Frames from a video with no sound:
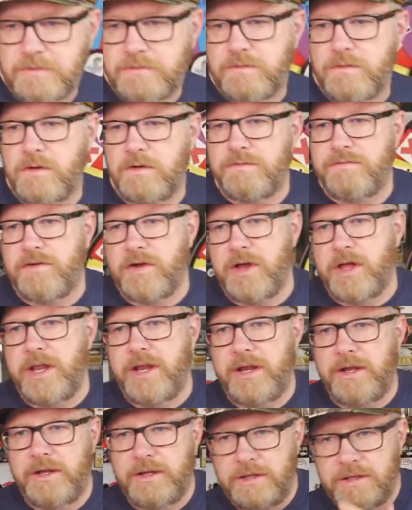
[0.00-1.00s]
for
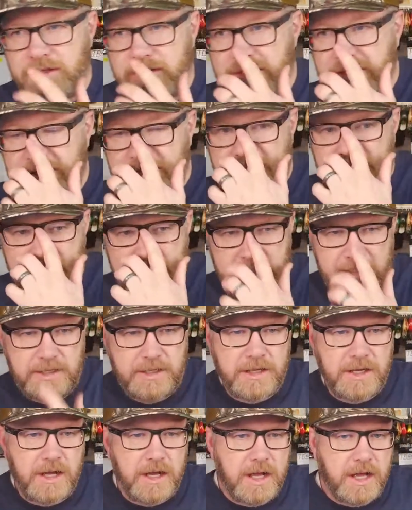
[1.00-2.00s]
fun
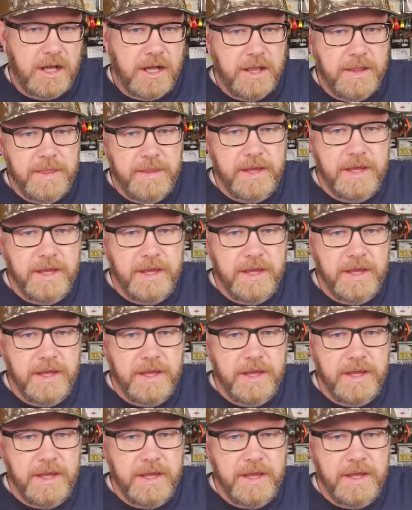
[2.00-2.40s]
on